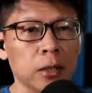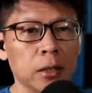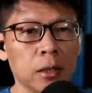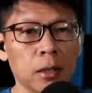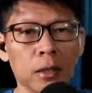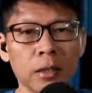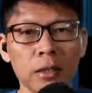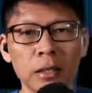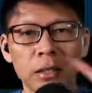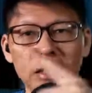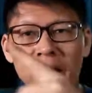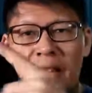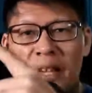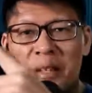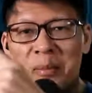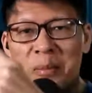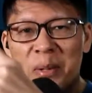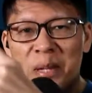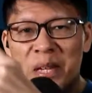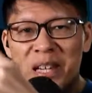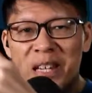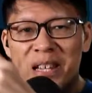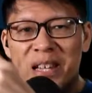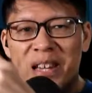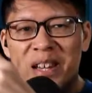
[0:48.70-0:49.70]
10
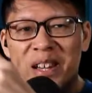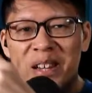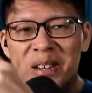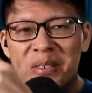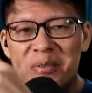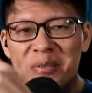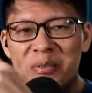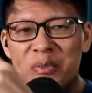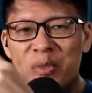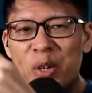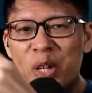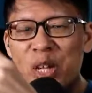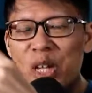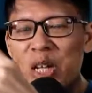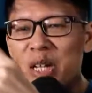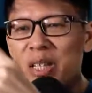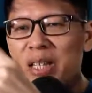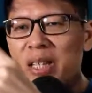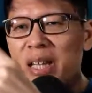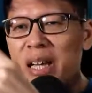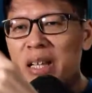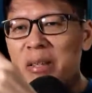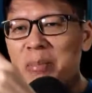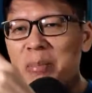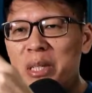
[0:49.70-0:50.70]
p.m.
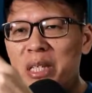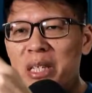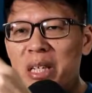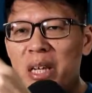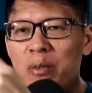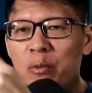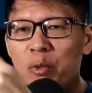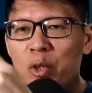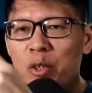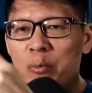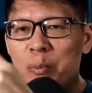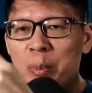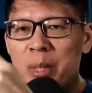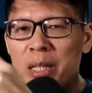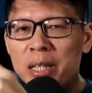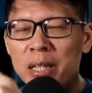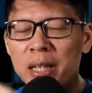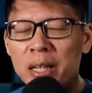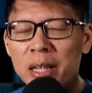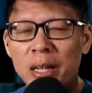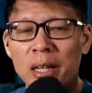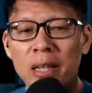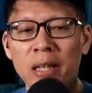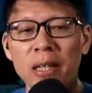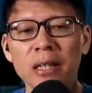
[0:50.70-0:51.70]
10 p.m. with
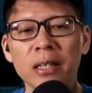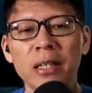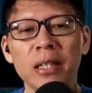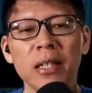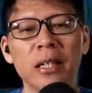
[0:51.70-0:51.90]
BK.